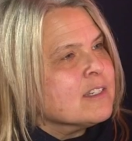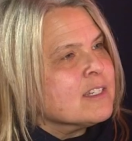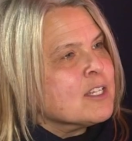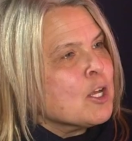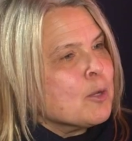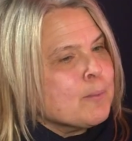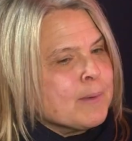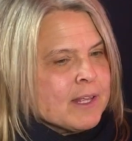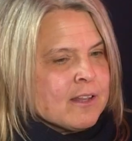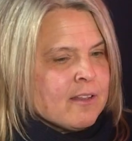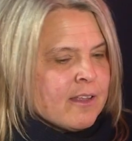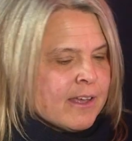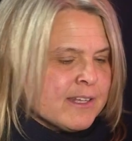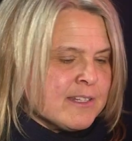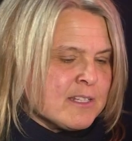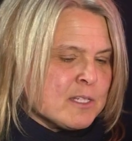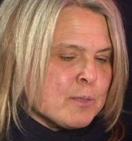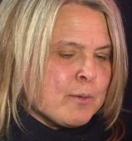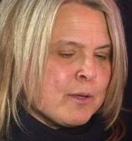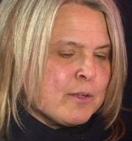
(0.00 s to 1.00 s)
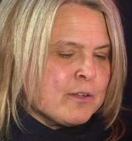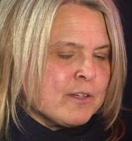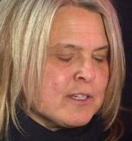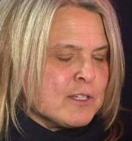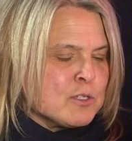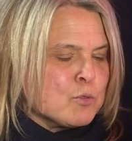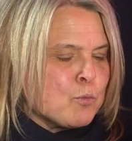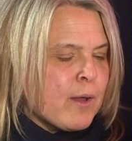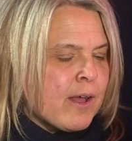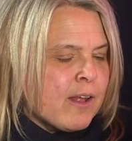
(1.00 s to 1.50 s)
to tell my clients about it
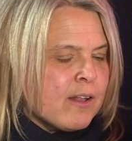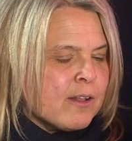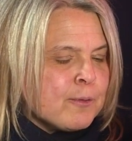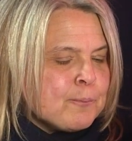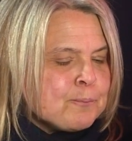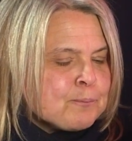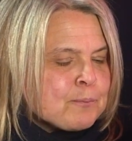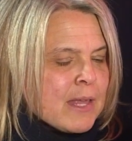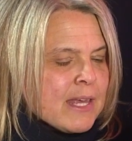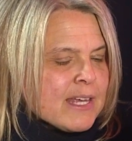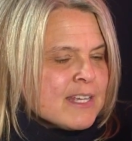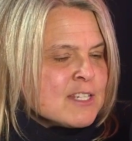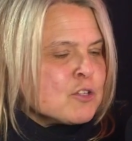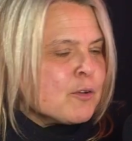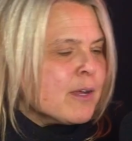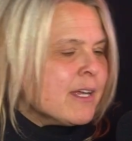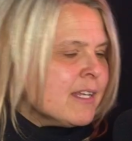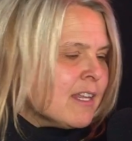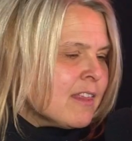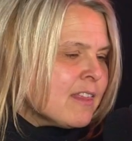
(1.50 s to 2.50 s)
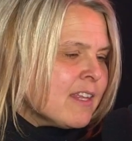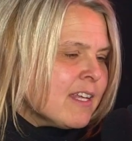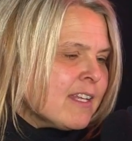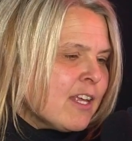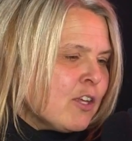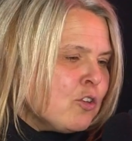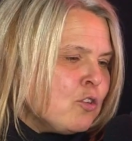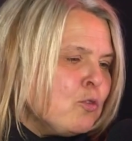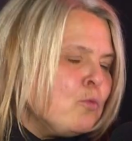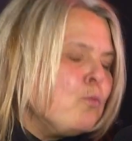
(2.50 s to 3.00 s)
as well. Is there anything
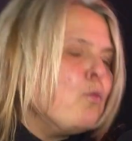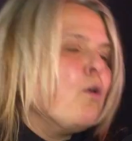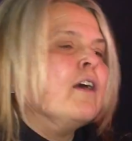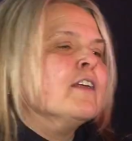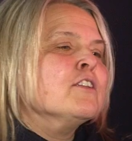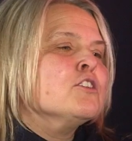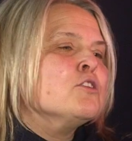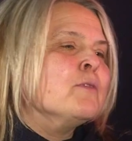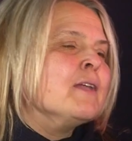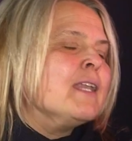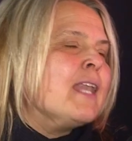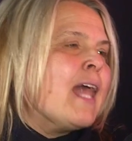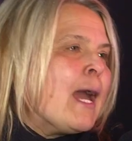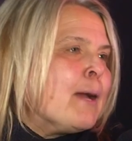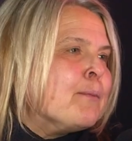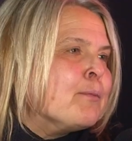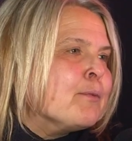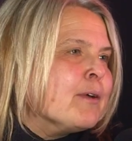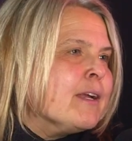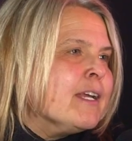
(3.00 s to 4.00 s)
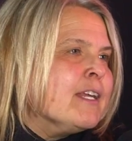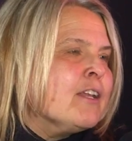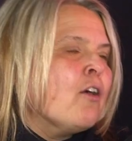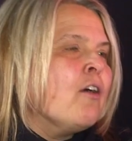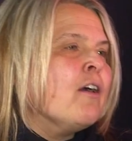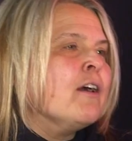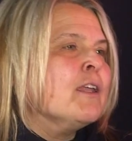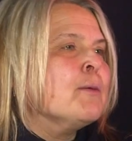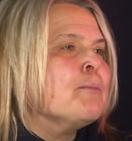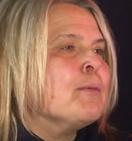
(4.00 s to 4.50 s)
that you want to elaborate
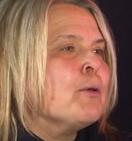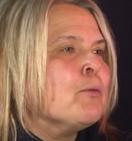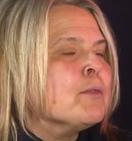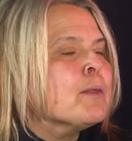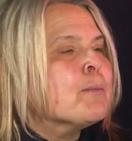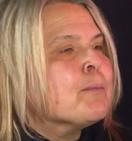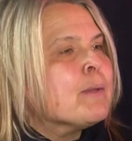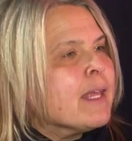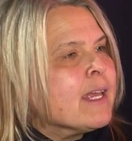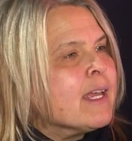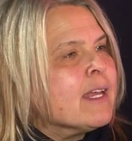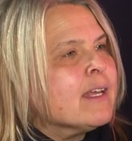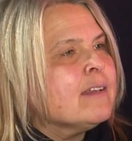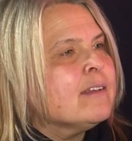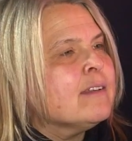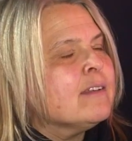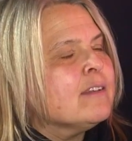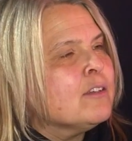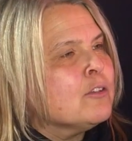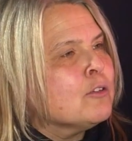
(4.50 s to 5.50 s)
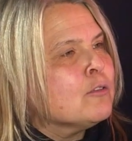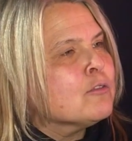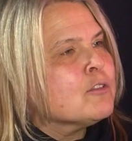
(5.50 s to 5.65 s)
on about the plan, you know,